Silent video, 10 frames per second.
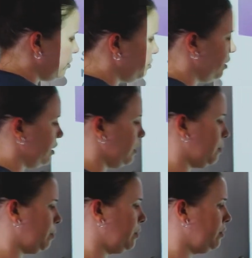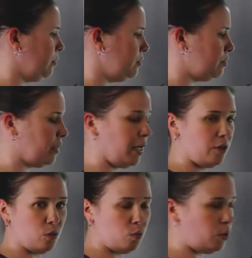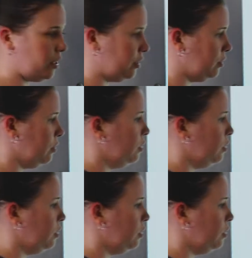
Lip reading: the way up to behind the 1.